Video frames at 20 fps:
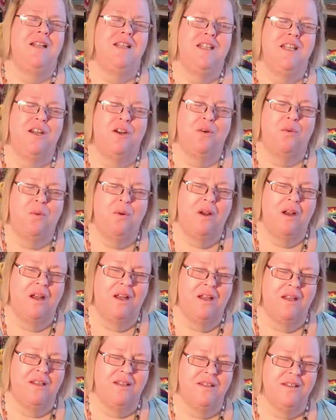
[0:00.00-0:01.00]
Dear
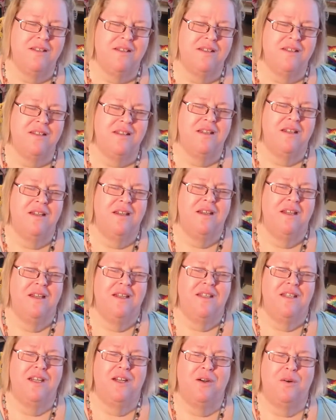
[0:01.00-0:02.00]
ones,
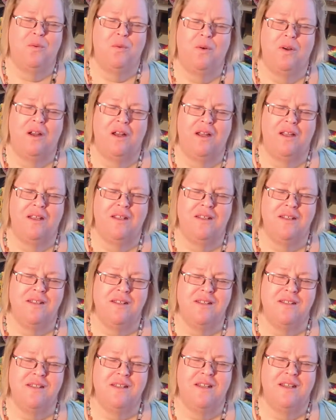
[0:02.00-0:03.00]
dear ones,
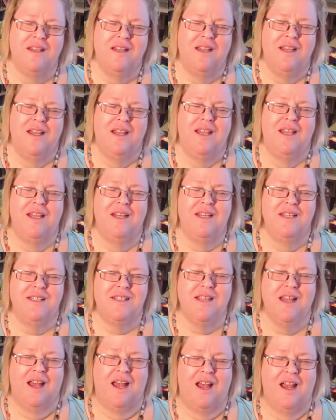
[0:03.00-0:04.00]
it
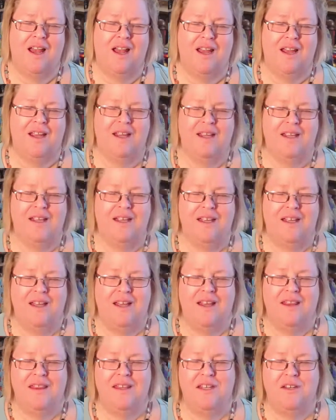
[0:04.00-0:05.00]
is I,
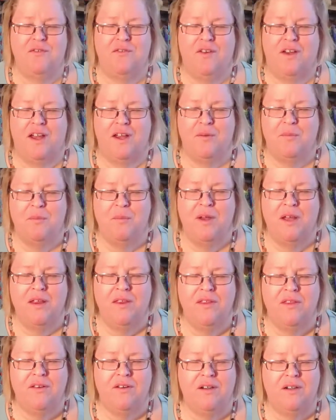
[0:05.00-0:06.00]
the Divine
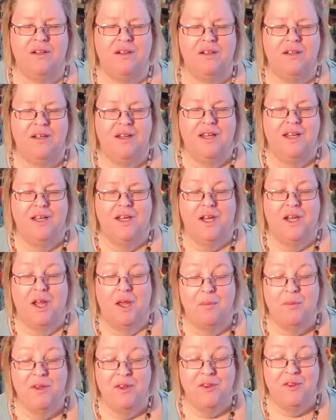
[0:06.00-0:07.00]
Mother,
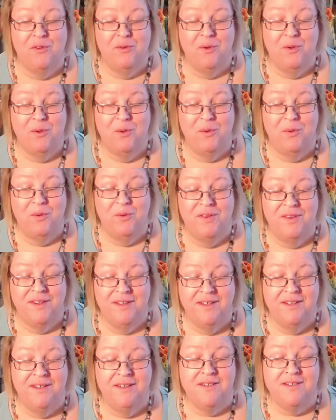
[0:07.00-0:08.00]
coming through
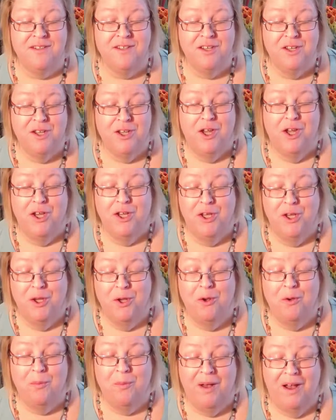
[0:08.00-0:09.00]
this
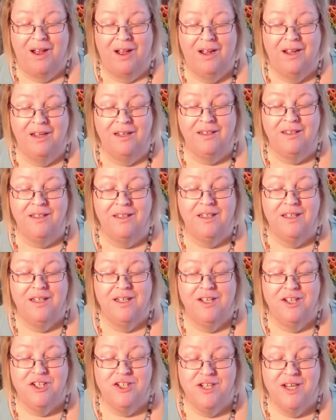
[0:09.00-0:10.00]
human
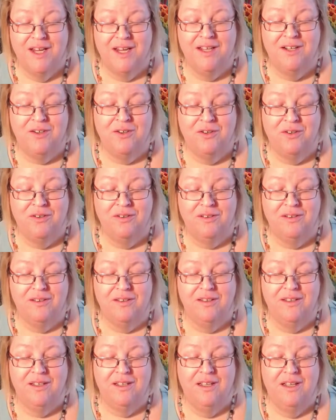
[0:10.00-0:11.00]
channel.
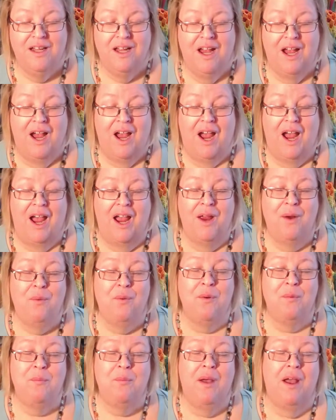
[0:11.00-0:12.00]
I
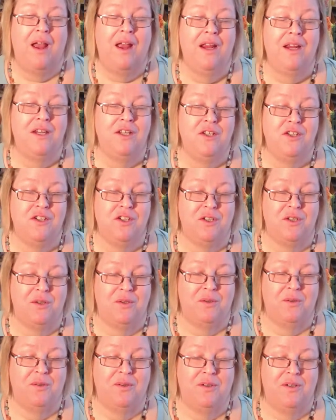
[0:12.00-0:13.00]
remind you
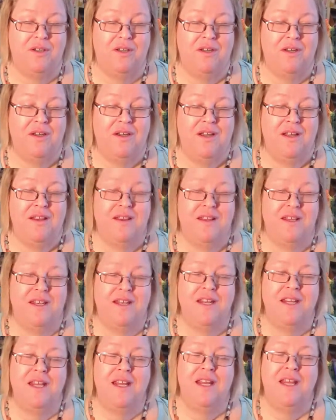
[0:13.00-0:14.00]
that
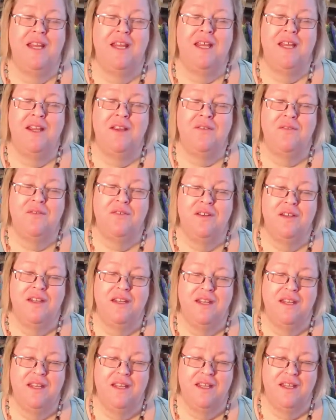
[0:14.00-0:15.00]
even
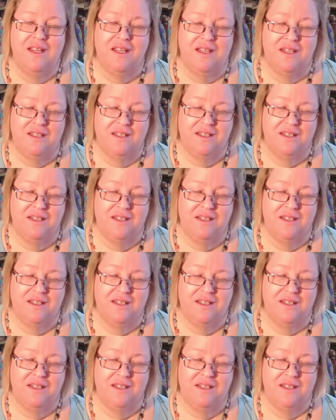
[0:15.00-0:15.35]
in